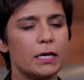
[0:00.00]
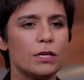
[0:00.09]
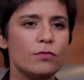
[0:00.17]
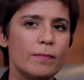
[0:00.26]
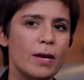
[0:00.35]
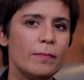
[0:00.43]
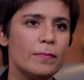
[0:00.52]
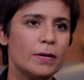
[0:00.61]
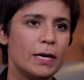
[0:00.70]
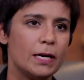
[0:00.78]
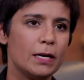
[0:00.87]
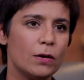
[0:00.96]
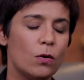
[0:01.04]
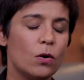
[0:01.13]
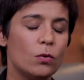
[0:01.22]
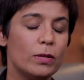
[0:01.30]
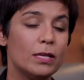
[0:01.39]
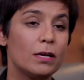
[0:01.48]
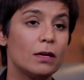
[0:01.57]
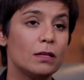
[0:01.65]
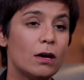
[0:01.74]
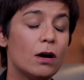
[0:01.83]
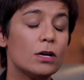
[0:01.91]
I can remember early on when the
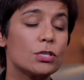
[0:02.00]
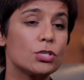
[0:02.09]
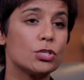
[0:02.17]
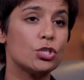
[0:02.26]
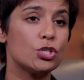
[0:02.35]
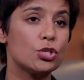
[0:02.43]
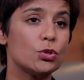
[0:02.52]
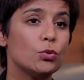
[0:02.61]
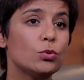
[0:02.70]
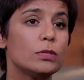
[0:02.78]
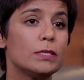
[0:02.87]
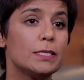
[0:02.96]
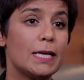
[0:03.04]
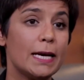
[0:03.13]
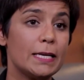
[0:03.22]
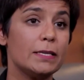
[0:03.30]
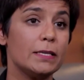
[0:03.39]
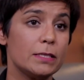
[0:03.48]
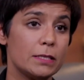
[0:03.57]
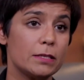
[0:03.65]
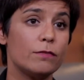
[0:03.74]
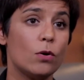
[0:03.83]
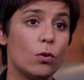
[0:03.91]
clerks controlled the
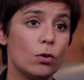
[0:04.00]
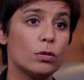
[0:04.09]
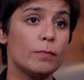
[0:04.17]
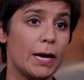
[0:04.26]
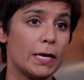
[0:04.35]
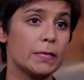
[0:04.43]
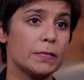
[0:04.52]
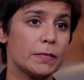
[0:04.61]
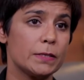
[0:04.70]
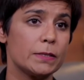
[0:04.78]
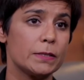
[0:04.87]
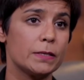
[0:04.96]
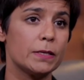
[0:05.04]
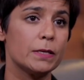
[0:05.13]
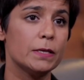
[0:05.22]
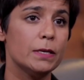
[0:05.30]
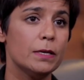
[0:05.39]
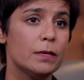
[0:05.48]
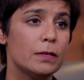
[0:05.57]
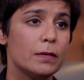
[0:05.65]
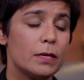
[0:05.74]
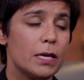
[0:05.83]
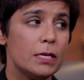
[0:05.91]
diaries of all the barristers,
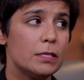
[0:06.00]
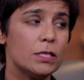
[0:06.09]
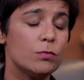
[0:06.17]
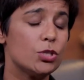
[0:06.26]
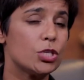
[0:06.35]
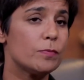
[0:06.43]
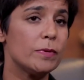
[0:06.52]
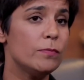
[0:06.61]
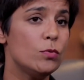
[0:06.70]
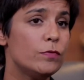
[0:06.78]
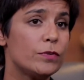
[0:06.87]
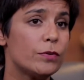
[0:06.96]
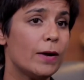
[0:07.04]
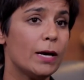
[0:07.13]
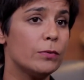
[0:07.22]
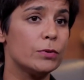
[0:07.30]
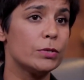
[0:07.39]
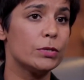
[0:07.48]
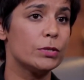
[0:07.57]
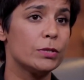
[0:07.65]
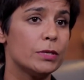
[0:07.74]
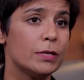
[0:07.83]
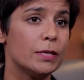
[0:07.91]
that cases would just be moved around.
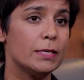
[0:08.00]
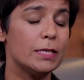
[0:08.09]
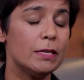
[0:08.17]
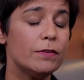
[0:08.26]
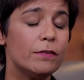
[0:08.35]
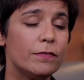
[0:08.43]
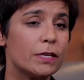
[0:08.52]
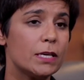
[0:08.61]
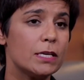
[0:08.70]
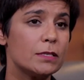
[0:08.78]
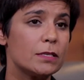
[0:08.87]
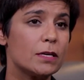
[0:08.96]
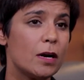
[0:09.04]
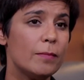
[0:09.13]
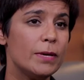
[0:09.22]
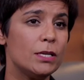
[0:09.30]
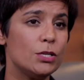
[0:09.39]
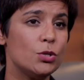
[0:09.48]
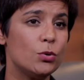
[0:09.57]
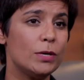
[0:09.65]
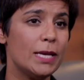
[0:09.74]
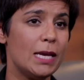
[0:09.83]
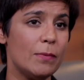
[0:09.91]
And even if a case had come in
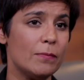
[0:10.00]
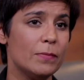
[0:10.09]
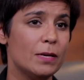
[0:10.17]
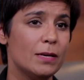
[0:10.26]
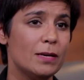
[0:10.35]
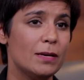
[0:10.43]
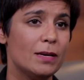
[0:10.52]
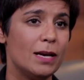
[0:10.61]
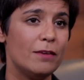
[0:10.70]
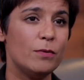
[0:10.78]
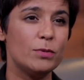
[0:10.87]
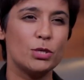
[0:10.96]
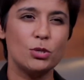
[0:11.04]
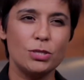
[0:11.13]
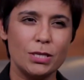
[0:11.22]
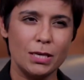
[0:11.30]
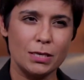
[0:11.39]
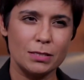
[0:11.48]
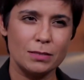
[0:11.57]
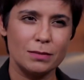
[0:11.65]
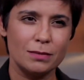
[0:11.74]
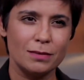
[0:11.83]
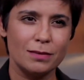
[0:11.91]
your name, if it was a good
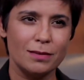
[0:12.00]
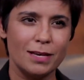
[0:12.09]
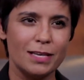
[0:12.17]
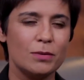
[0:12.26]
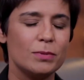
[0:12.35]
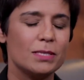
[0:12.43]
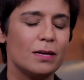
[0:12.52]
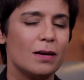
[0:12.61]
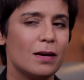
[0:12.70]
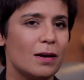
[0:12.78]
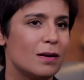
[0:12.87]
case and there was a